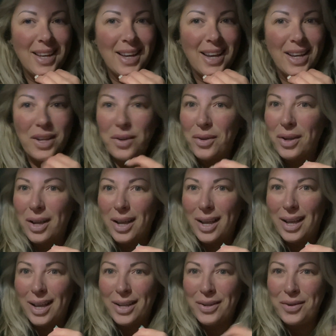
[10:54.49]
I don't
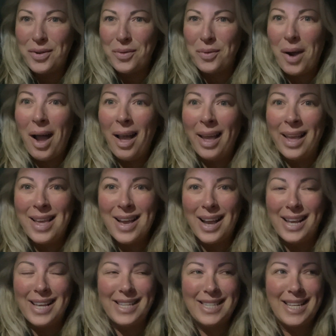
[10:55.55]
I don't know why.
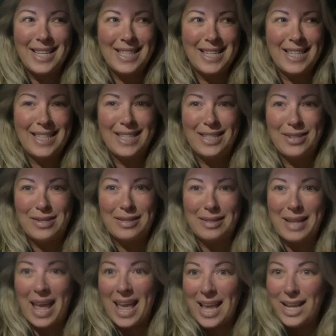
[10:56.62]
Is, is this
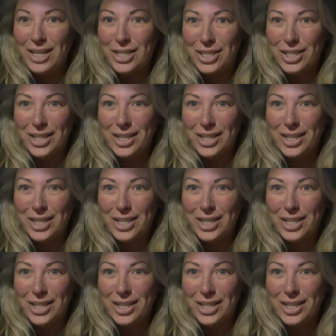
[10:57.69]
just age?